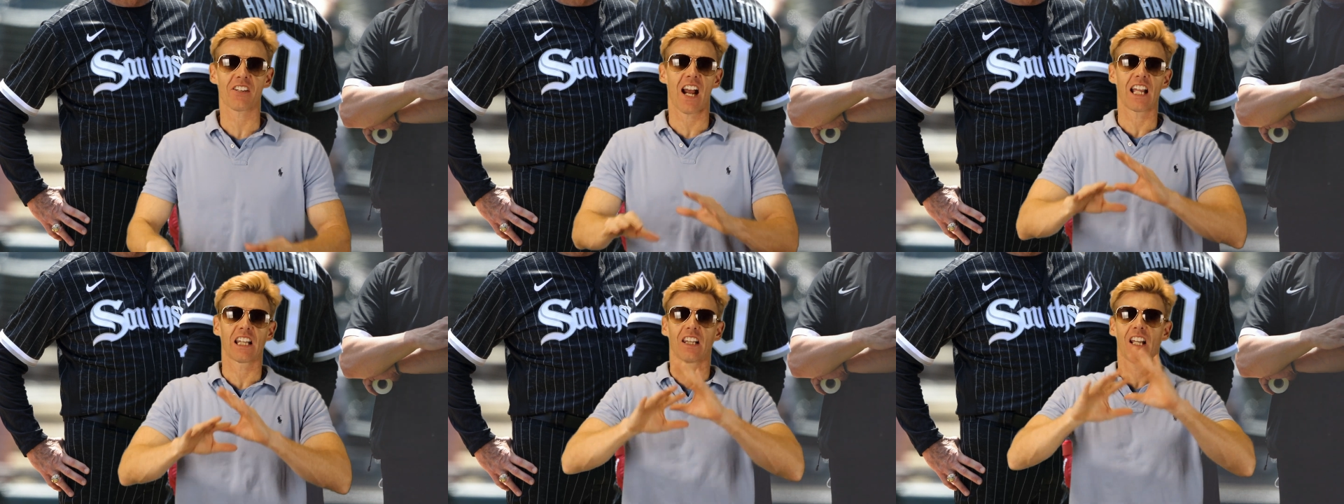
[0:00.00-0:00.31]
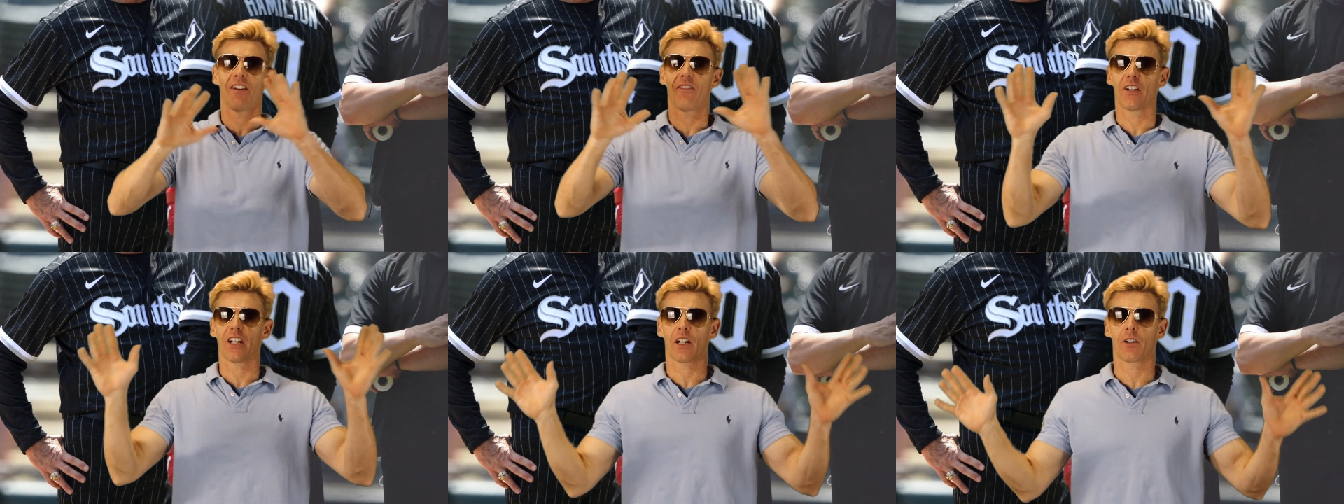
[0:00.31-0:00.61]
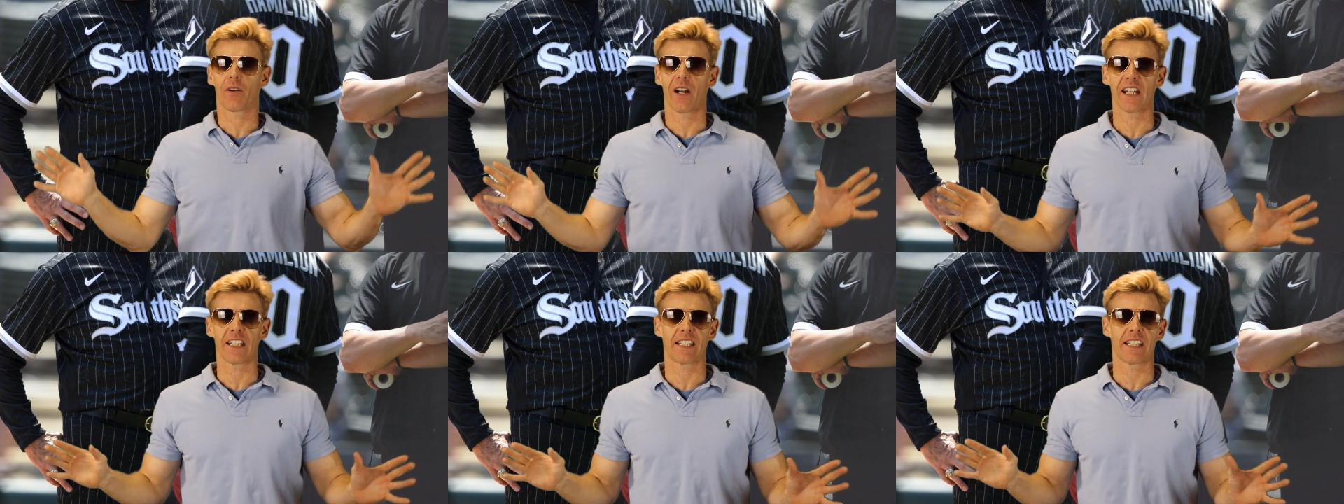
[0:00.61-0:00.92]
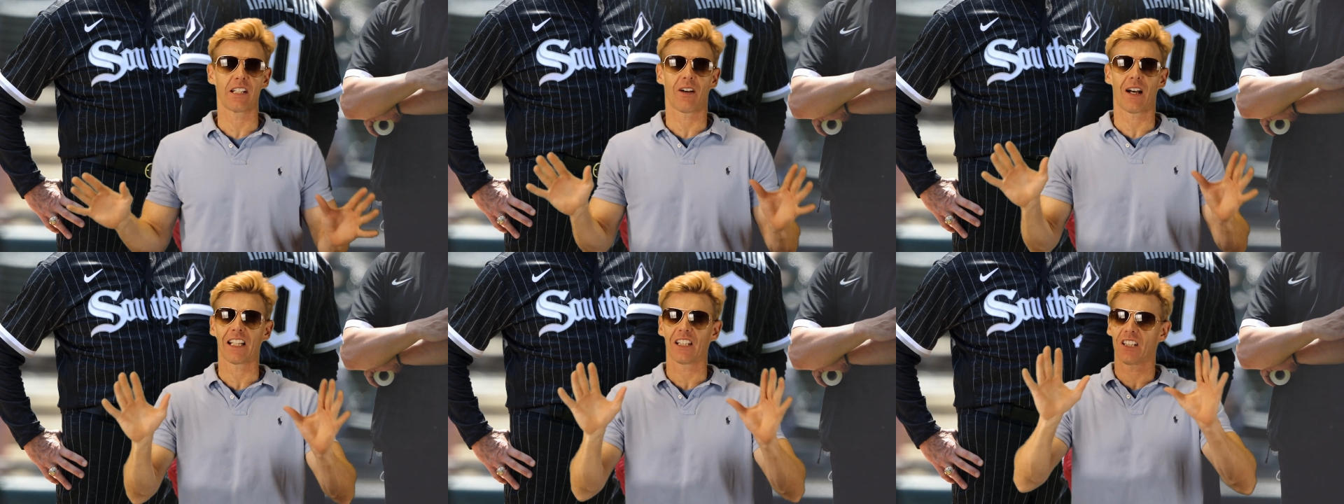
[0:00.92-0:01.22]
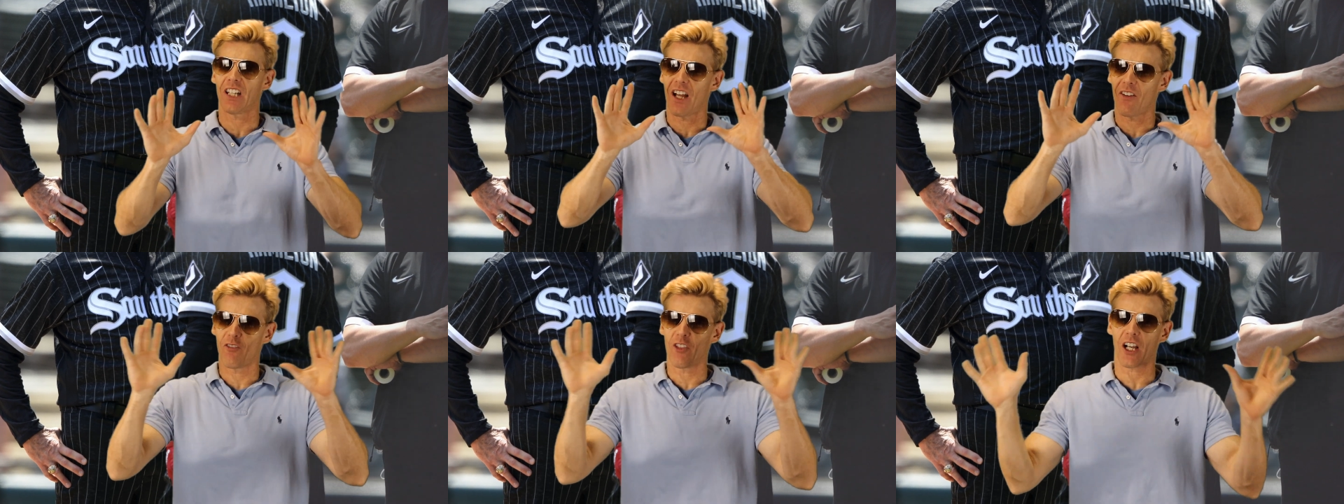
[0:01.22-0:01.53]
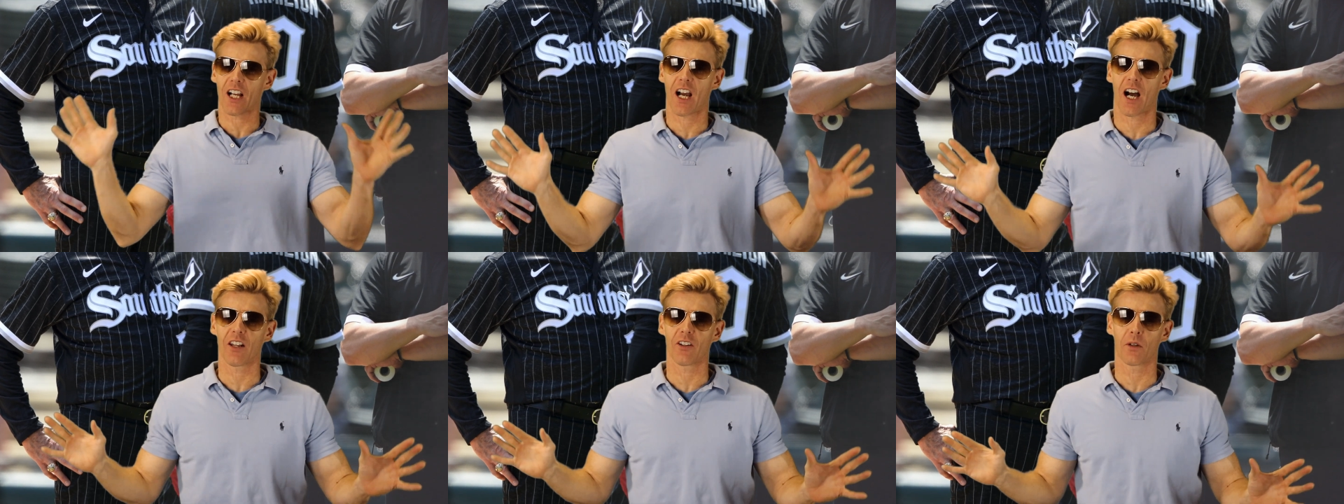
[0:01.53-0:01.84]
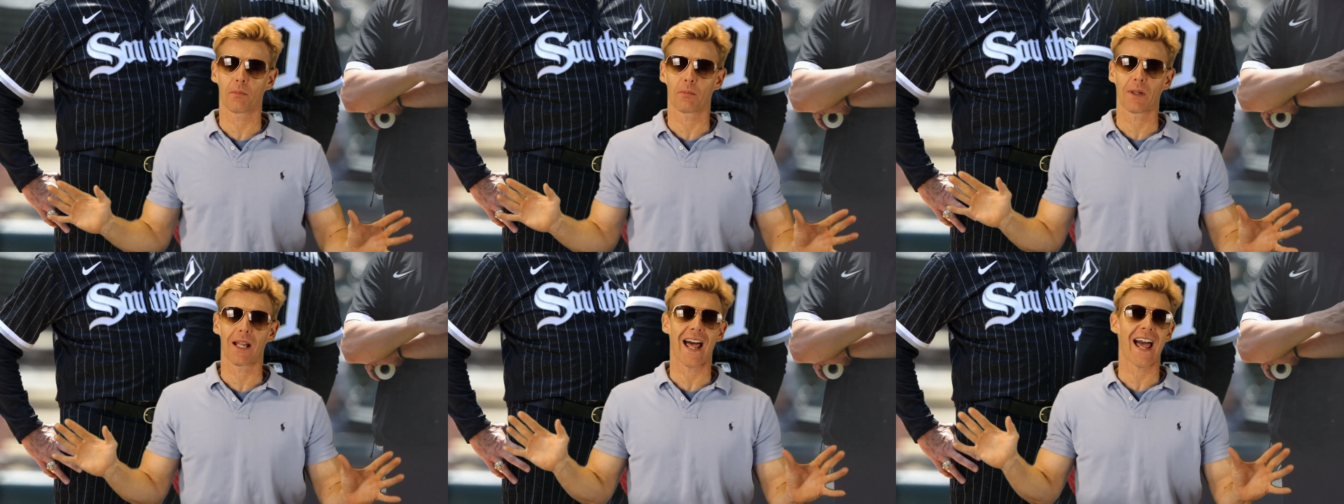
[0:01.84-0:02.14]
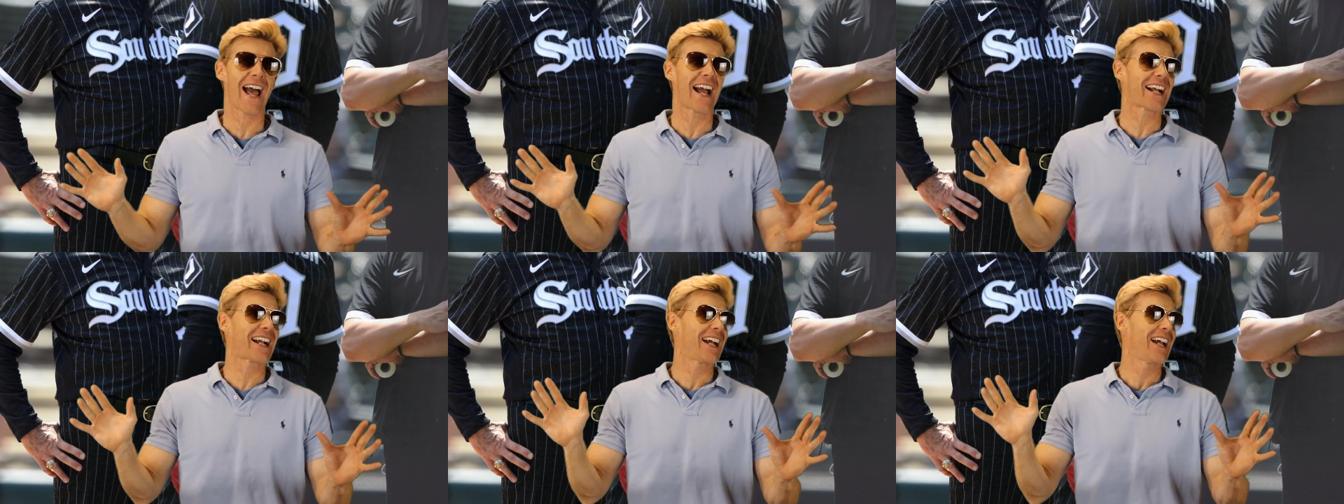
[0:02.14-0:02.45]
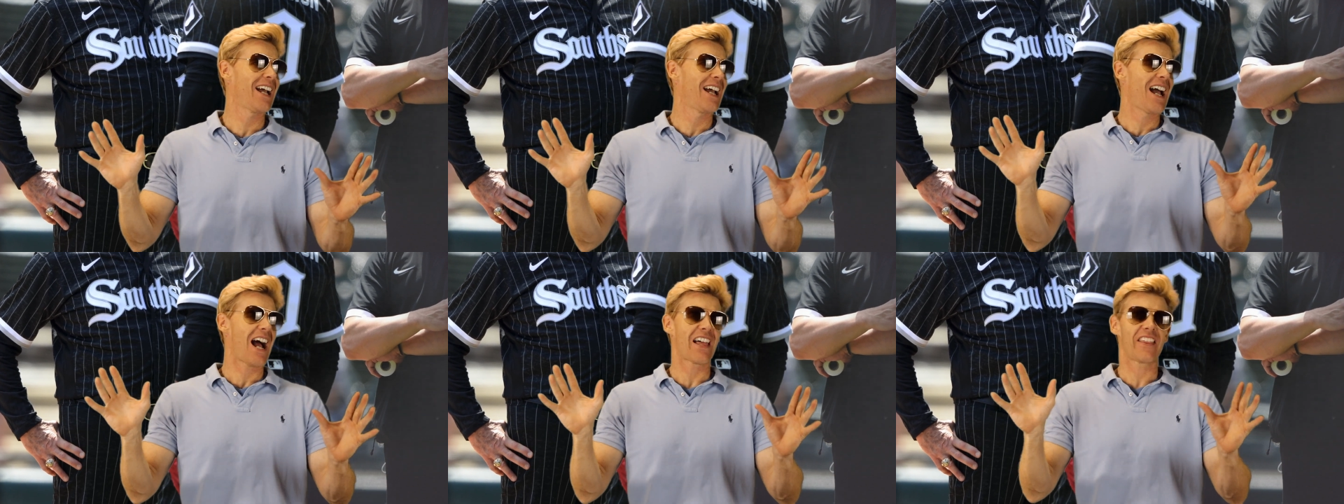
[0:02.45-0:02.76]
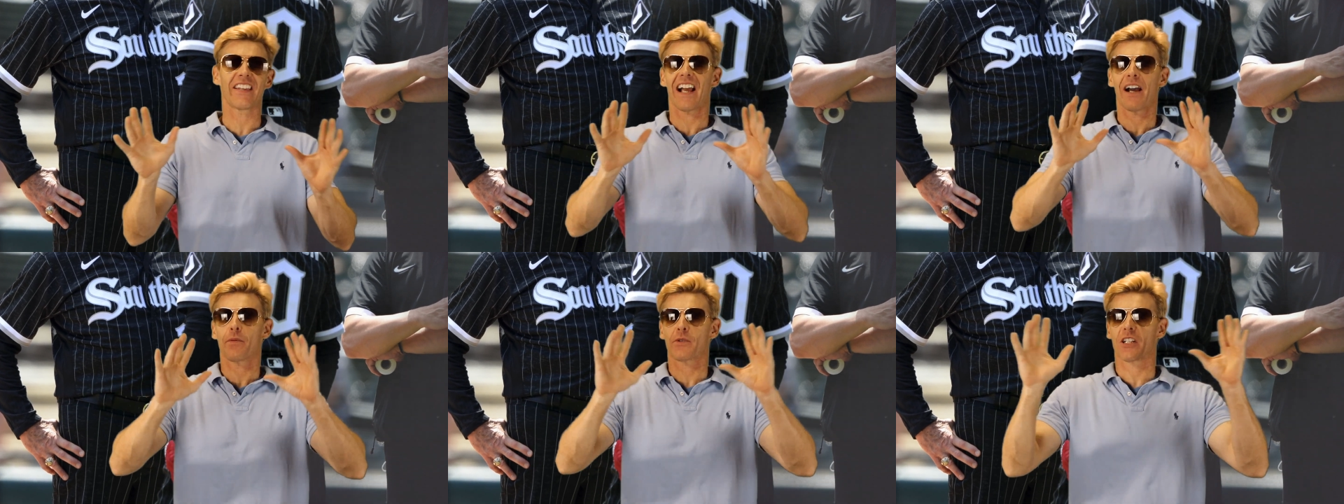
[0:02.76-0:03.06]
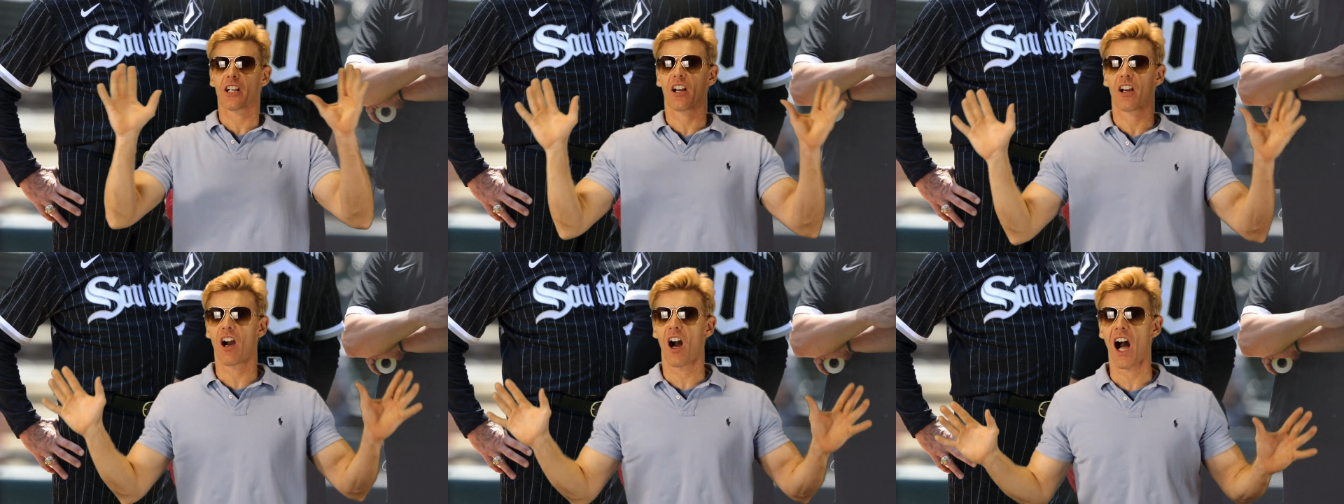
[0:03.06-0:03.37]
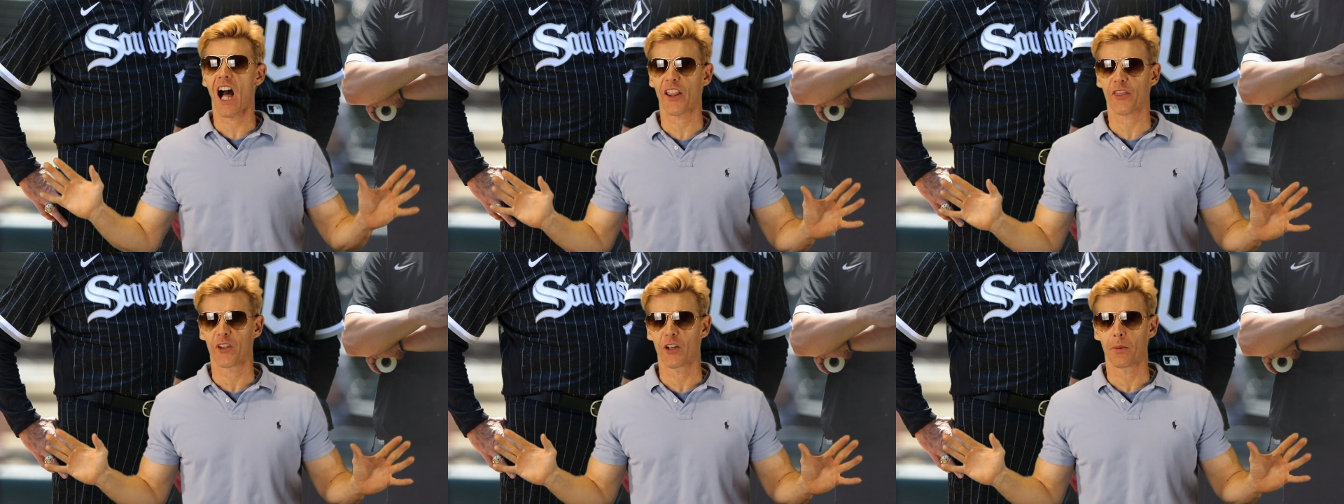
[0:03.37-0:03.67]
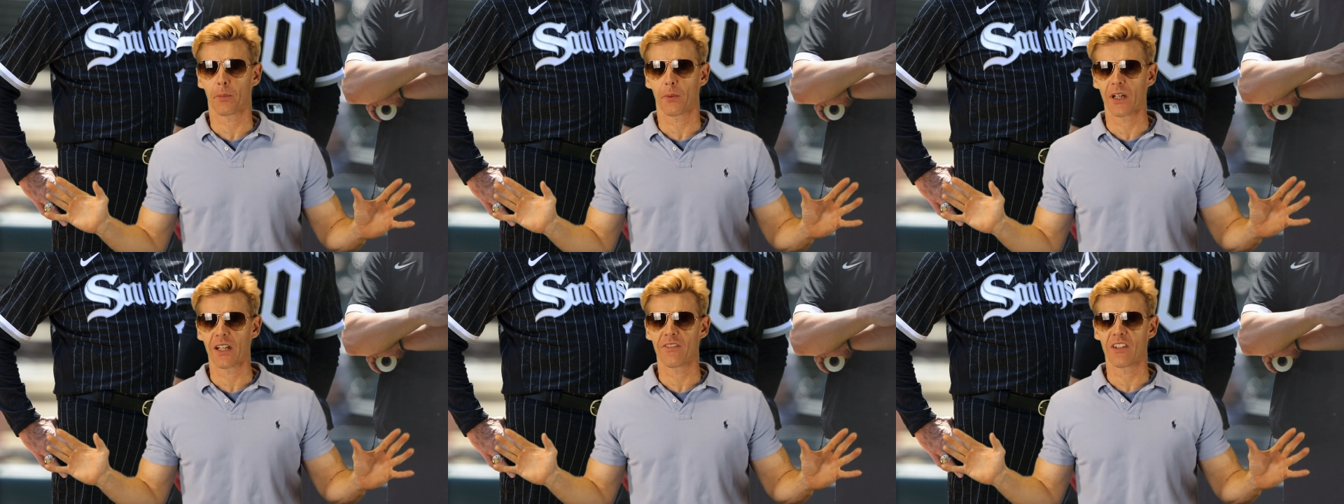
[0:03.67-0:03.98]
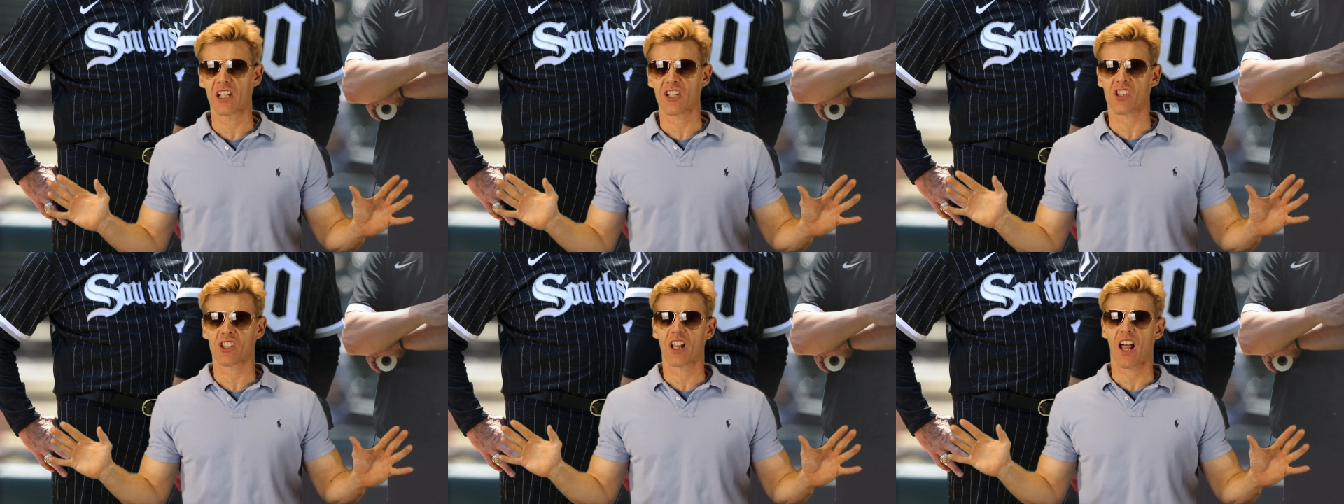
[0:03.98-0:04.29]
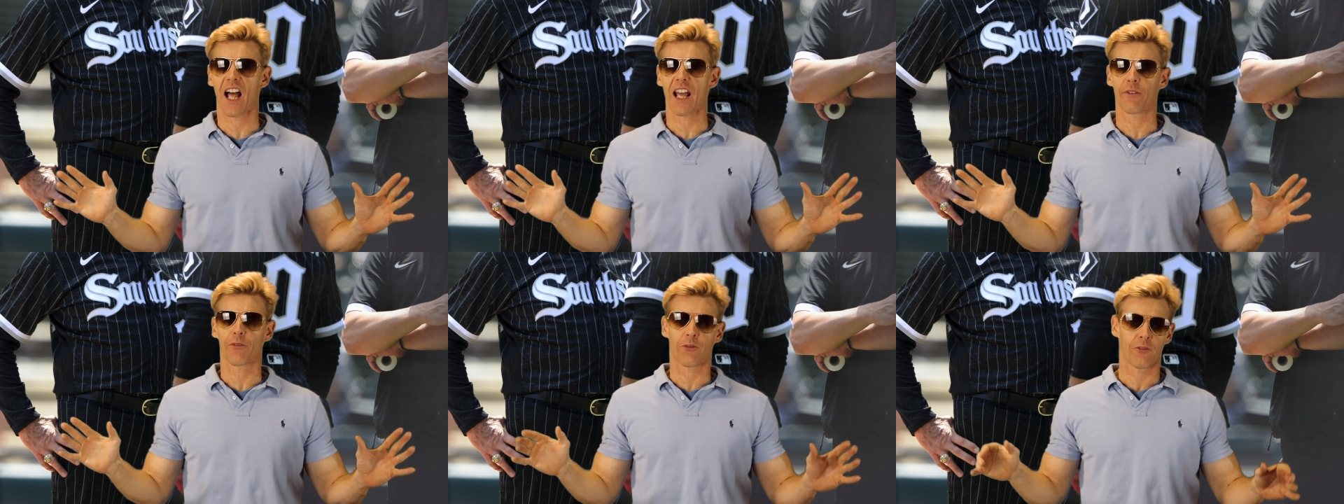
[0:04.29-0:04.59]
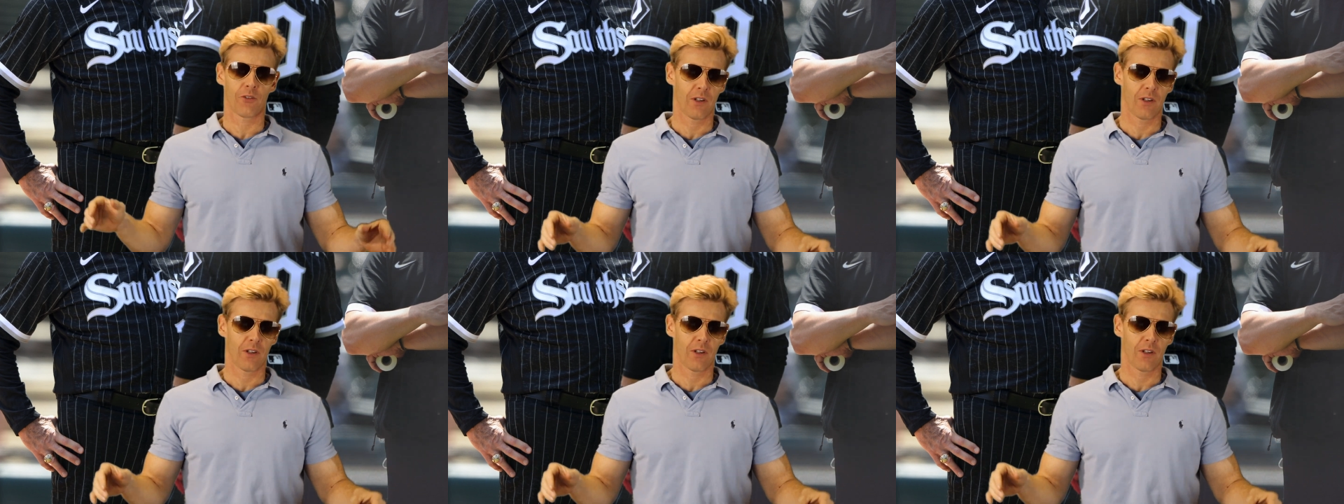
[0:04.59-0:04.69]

I love it a great deal. I love the color black. I think I was a goth in a previous life.